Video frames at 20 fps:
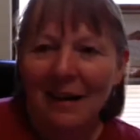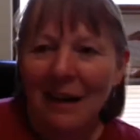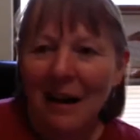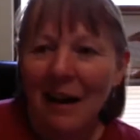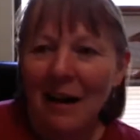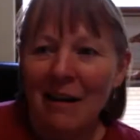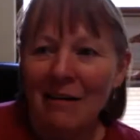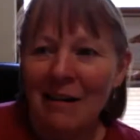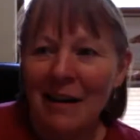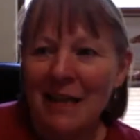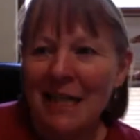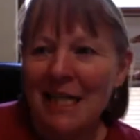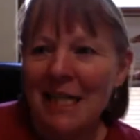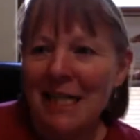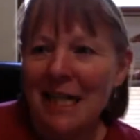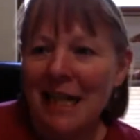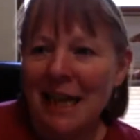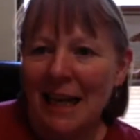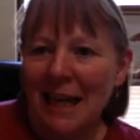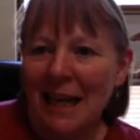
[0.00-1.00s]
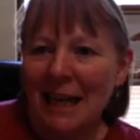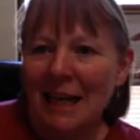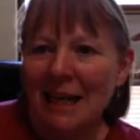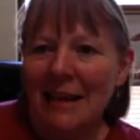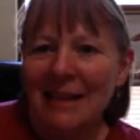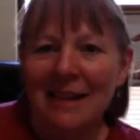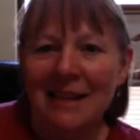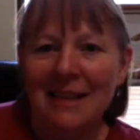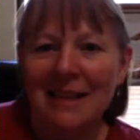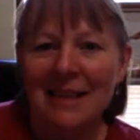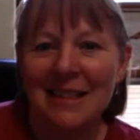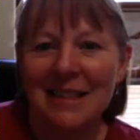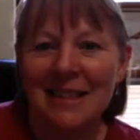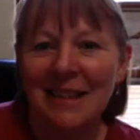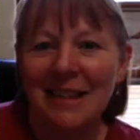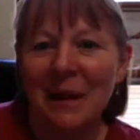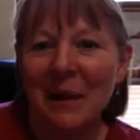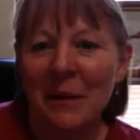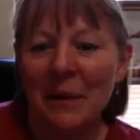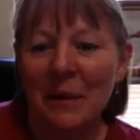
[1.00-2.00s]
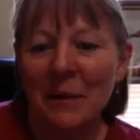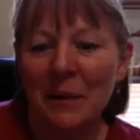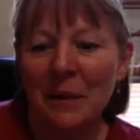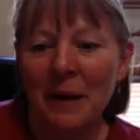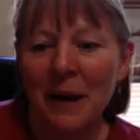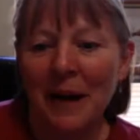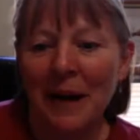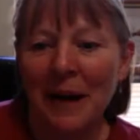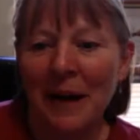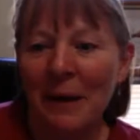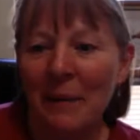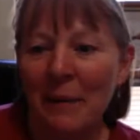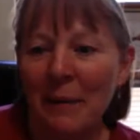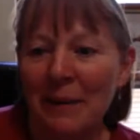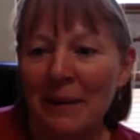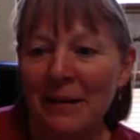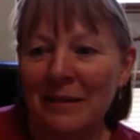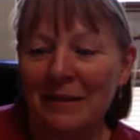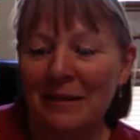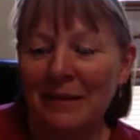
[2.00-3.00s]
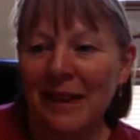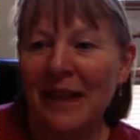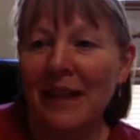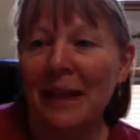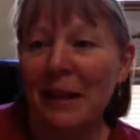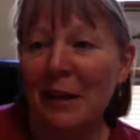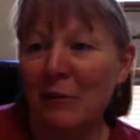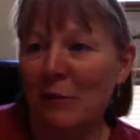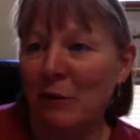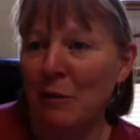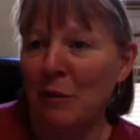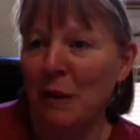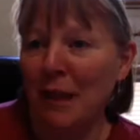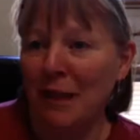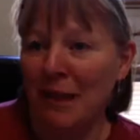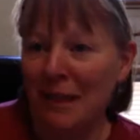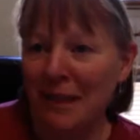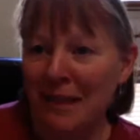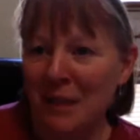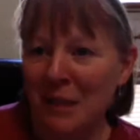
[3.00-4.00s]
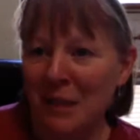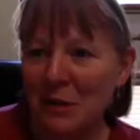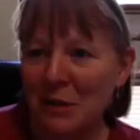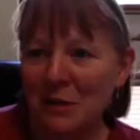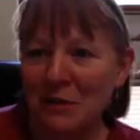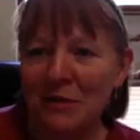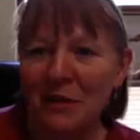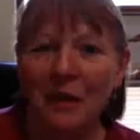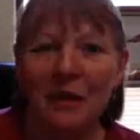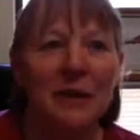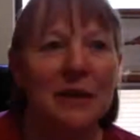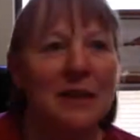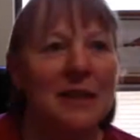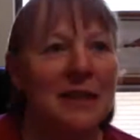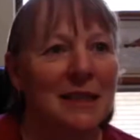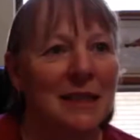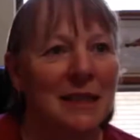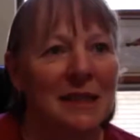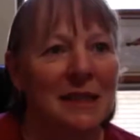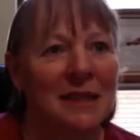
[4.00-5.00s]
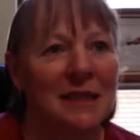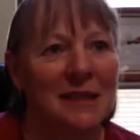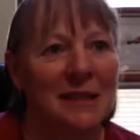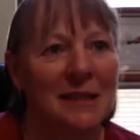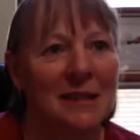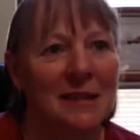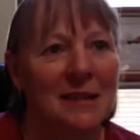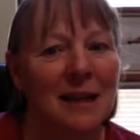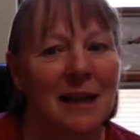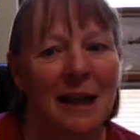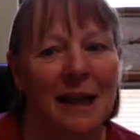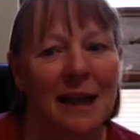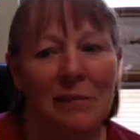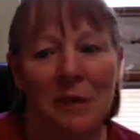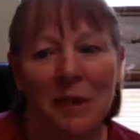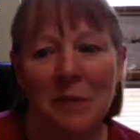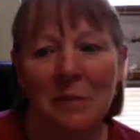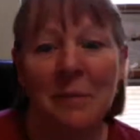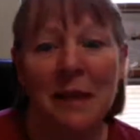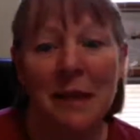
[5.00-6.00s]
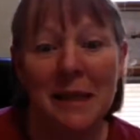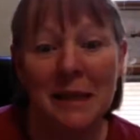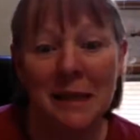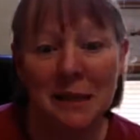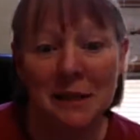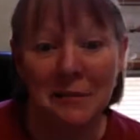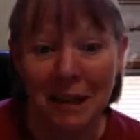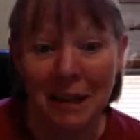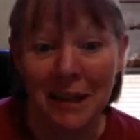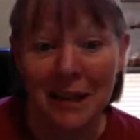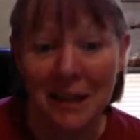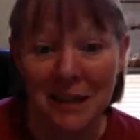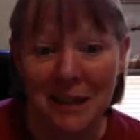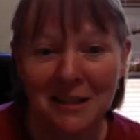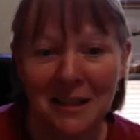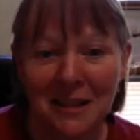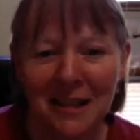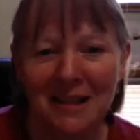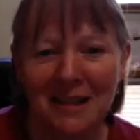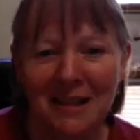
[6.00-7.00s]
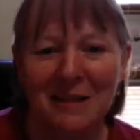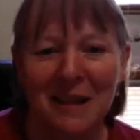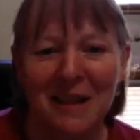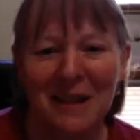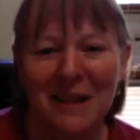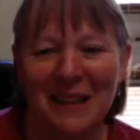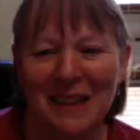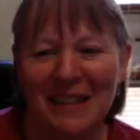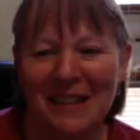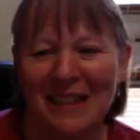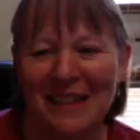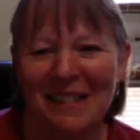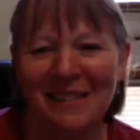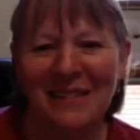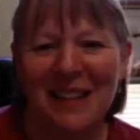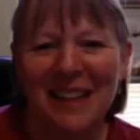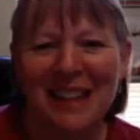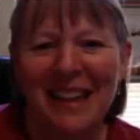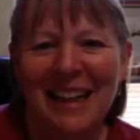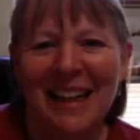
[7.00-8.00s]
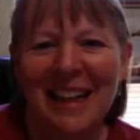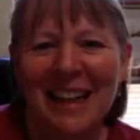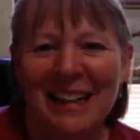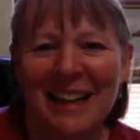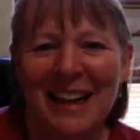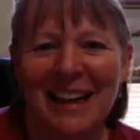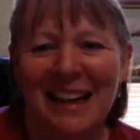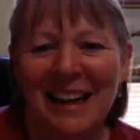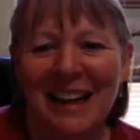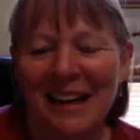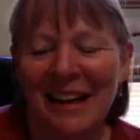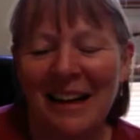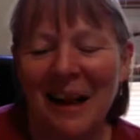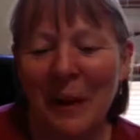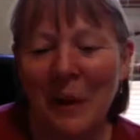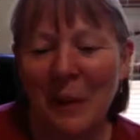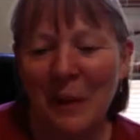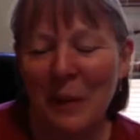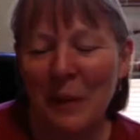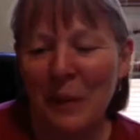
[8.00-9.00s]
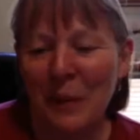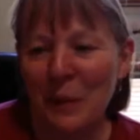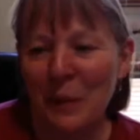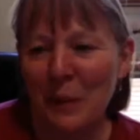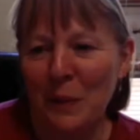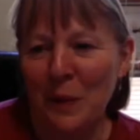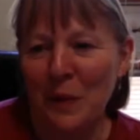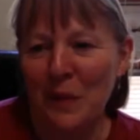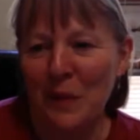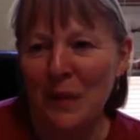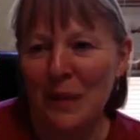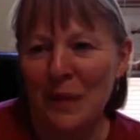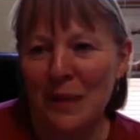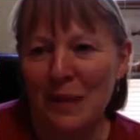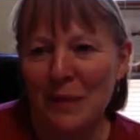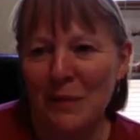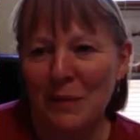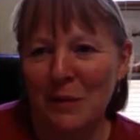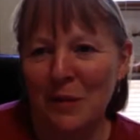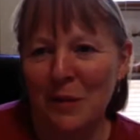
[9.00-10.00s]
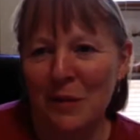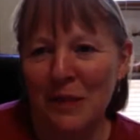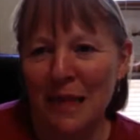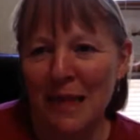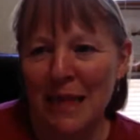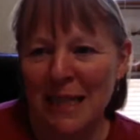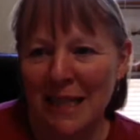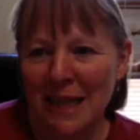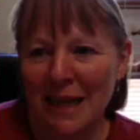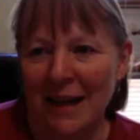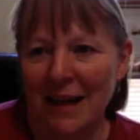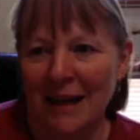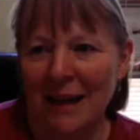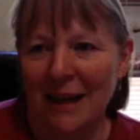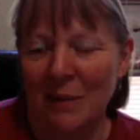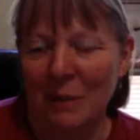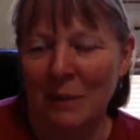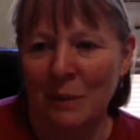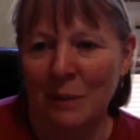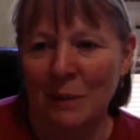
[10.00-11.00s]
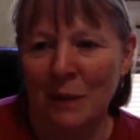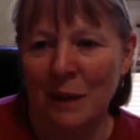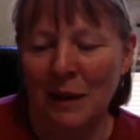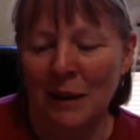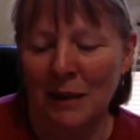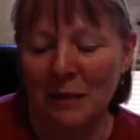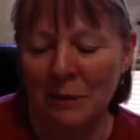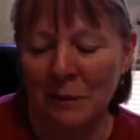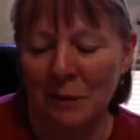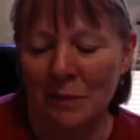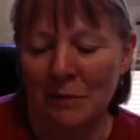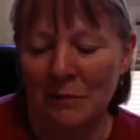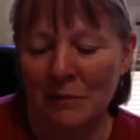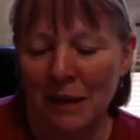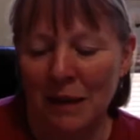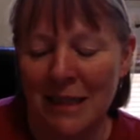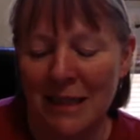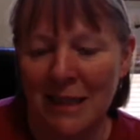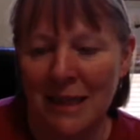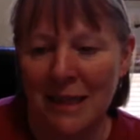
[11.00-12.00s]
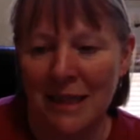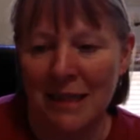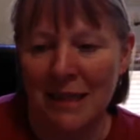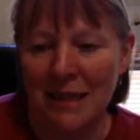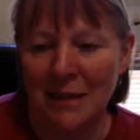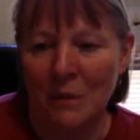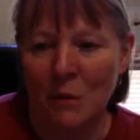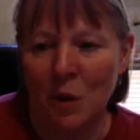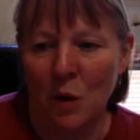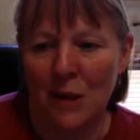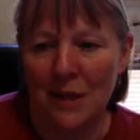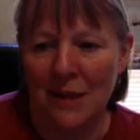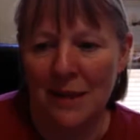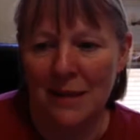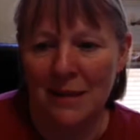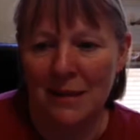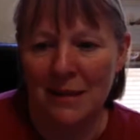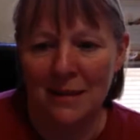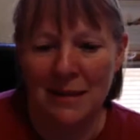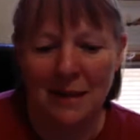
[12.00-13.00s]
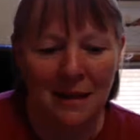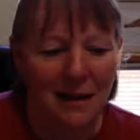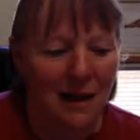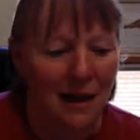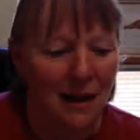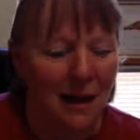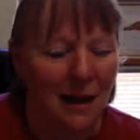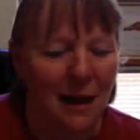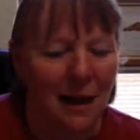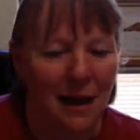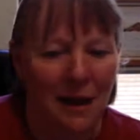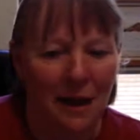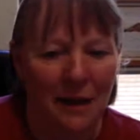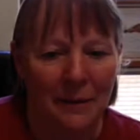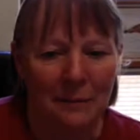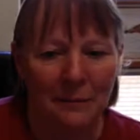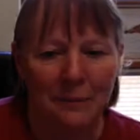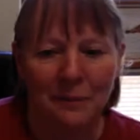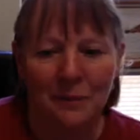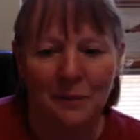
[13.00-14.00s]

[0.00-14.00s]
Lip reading: All righty. So I will thank you for being here, two of you. It's nice to have some interaction. Then I know what's hitting and resonating and what isn't. I